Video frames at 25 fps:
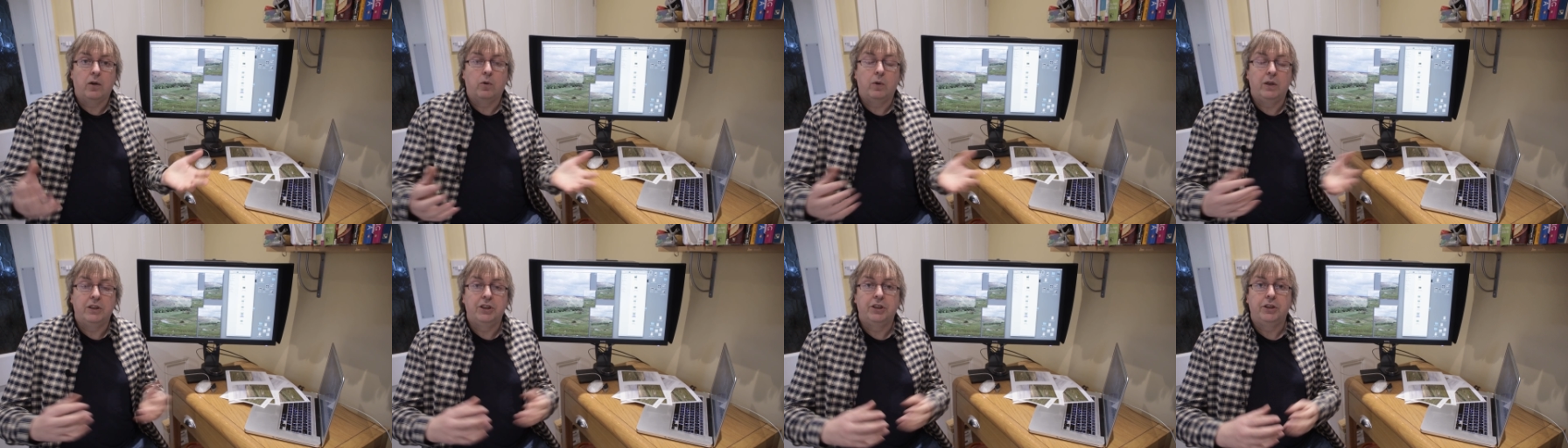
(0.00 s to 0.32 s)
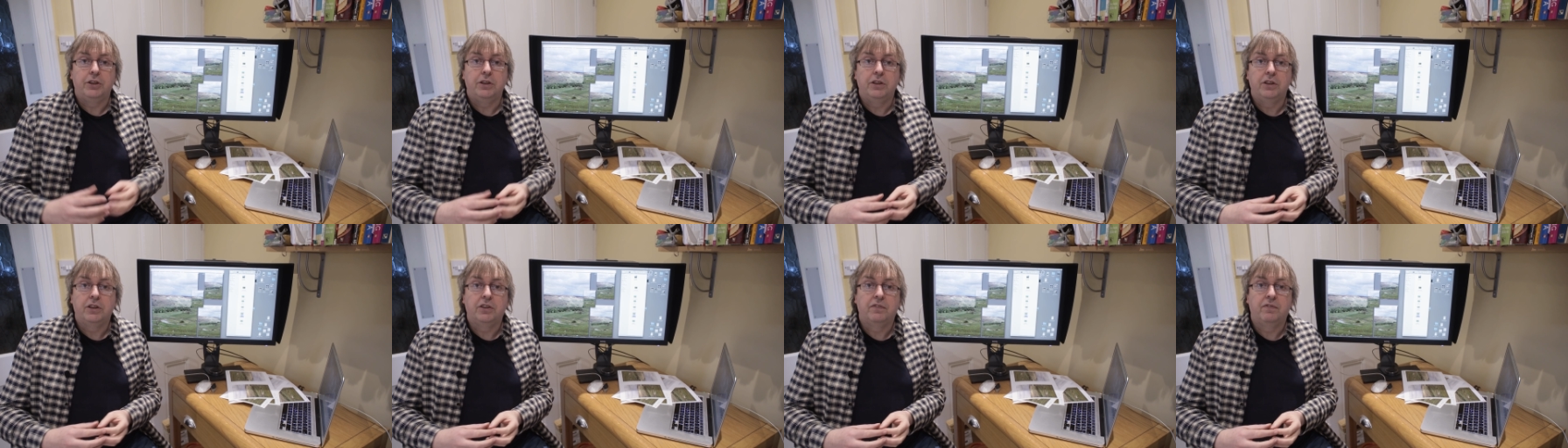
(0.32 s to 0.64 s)

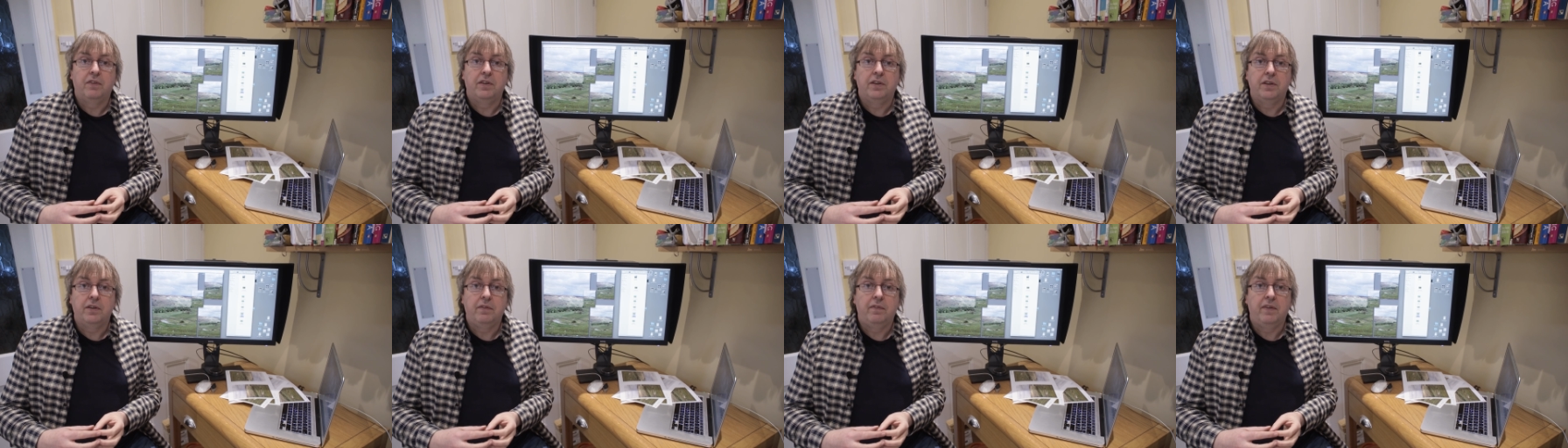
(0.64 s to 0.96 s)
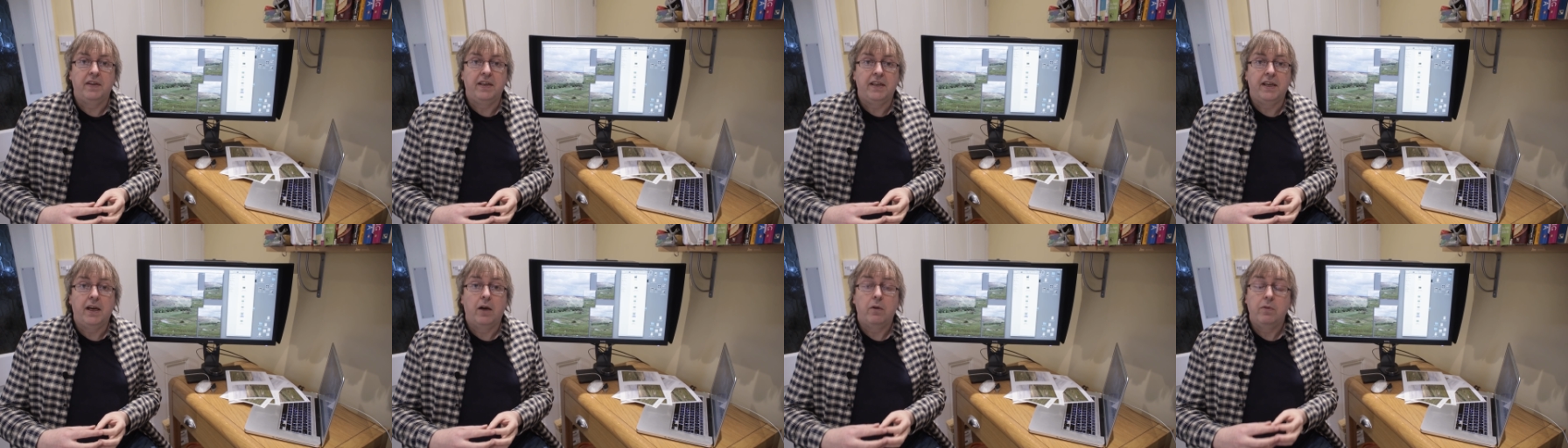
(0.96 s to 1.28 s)
questions for the
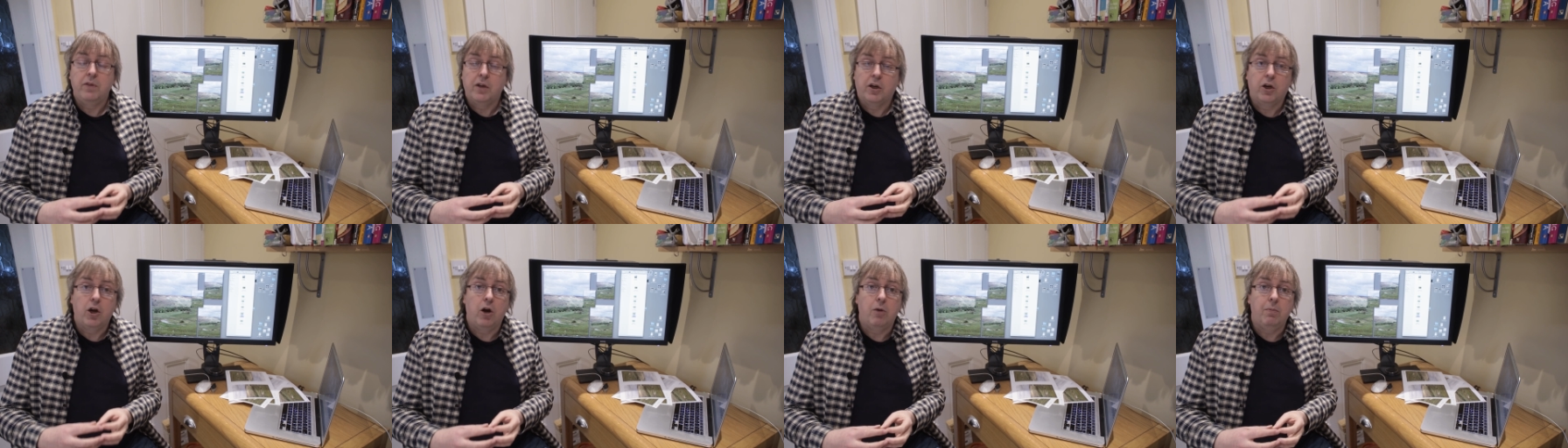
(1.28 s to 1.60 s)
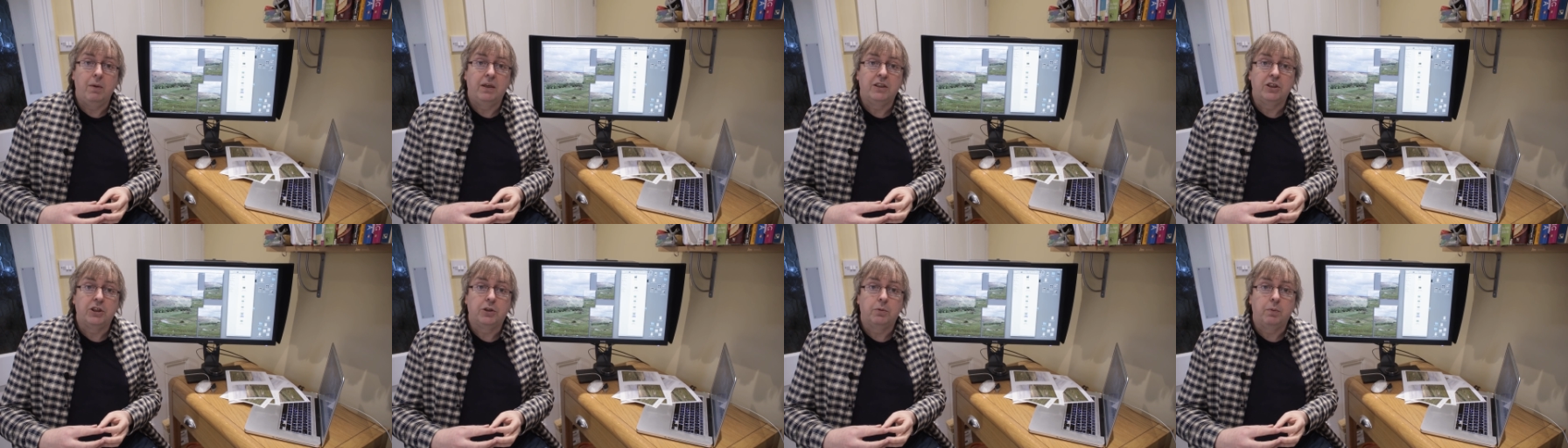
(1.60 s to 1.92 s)
video the
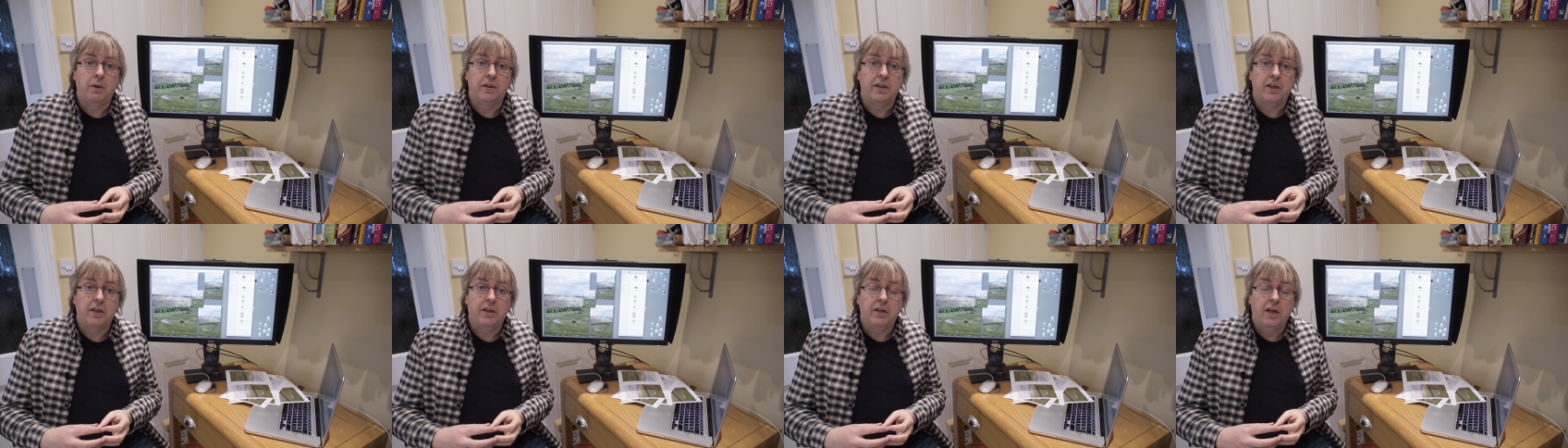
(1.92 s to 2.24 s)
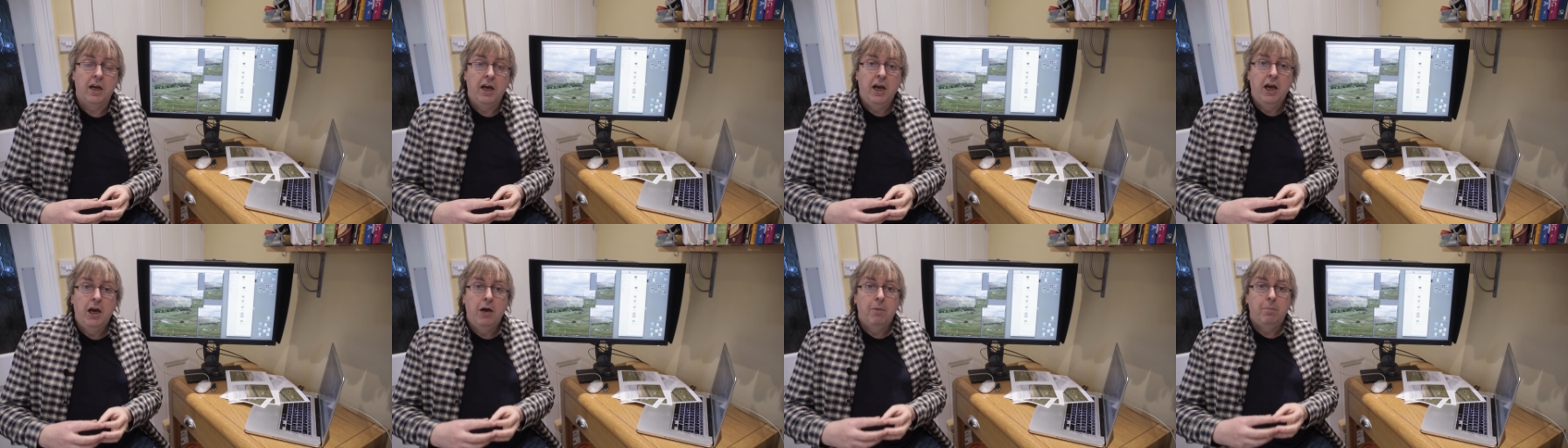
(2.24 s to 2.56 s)
comments with it